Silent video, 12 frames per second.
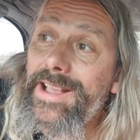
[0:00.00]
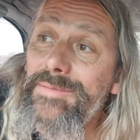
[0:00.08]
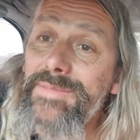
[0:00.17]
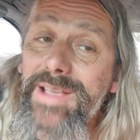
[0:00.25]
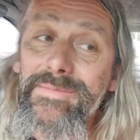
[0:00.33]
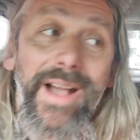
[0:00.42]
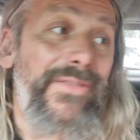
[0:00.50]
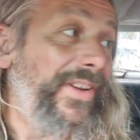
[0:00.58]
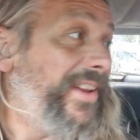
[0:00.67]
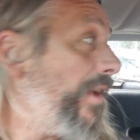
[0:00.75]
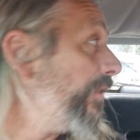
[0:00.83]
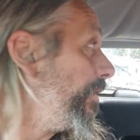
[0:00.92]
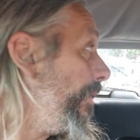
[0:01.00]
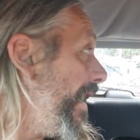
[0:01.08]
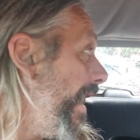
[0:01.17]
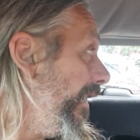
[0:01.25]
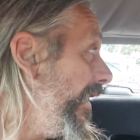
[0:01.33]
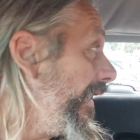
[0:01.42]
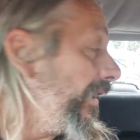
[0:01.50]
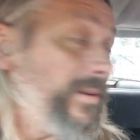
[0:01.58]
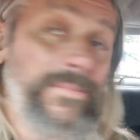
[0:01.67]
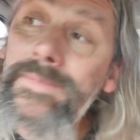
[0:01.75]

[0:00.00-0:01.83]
can make my videos the way I like.